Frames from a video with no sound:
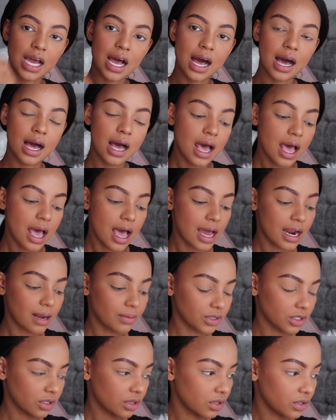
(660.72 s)
here, and
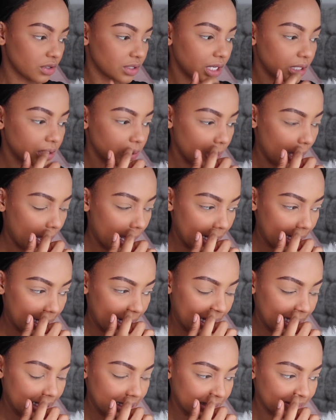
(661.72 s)
I'm just going to use that to
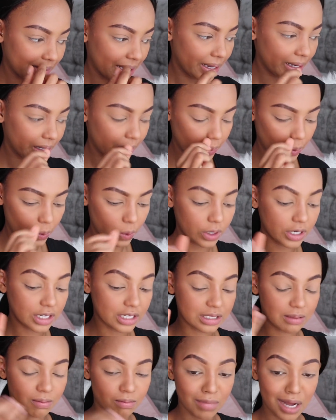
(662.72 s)
highlight my inner corners.